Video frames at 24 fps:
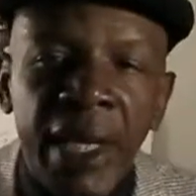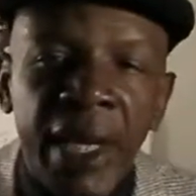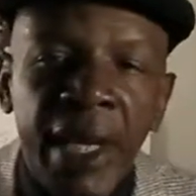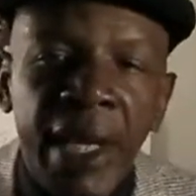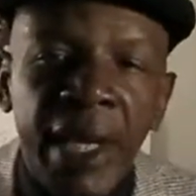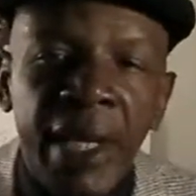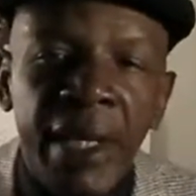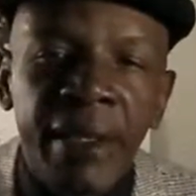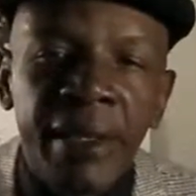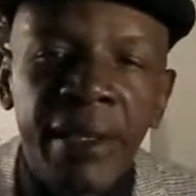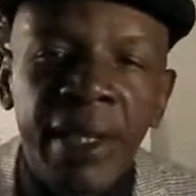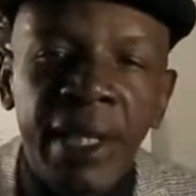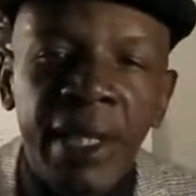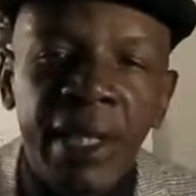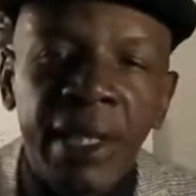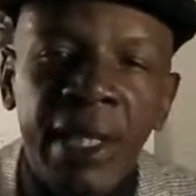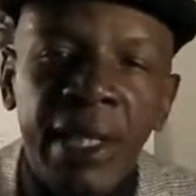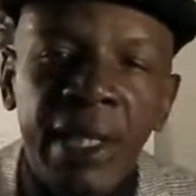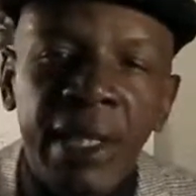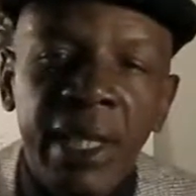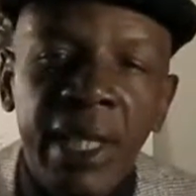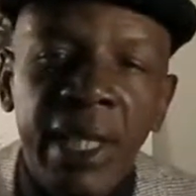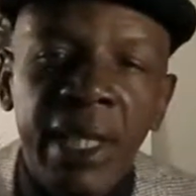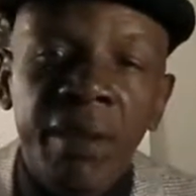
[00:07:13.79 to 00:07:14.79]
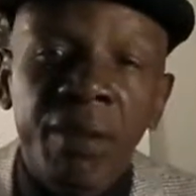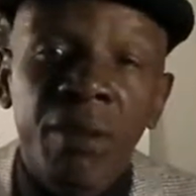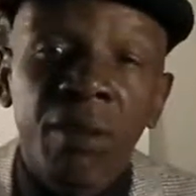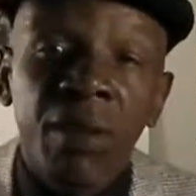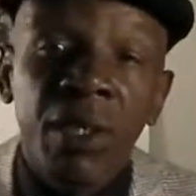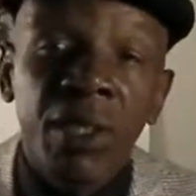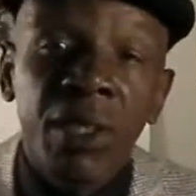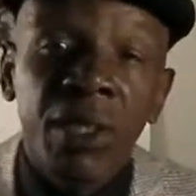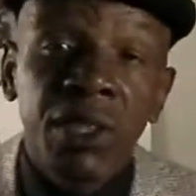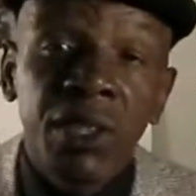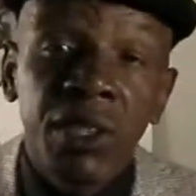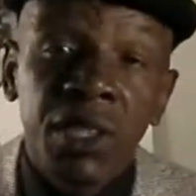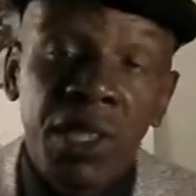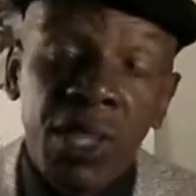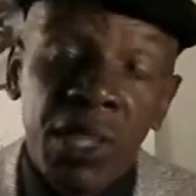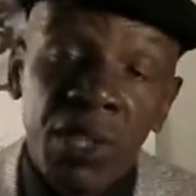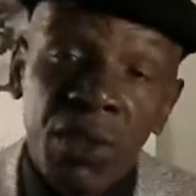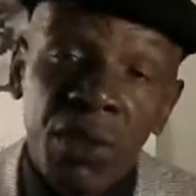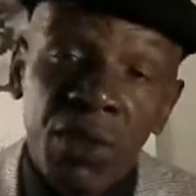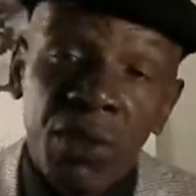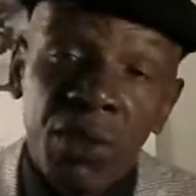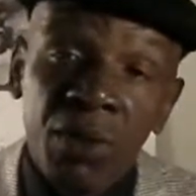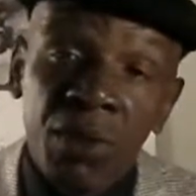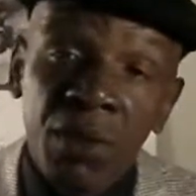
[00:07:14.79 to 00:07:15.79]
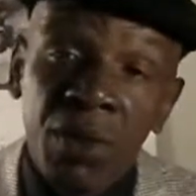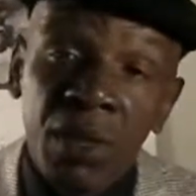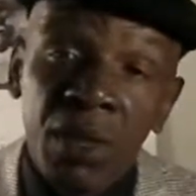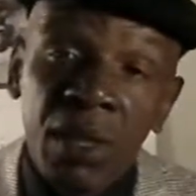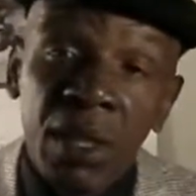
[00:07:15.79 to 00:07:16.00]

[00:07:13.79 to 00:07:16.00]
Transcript: I think that it will continue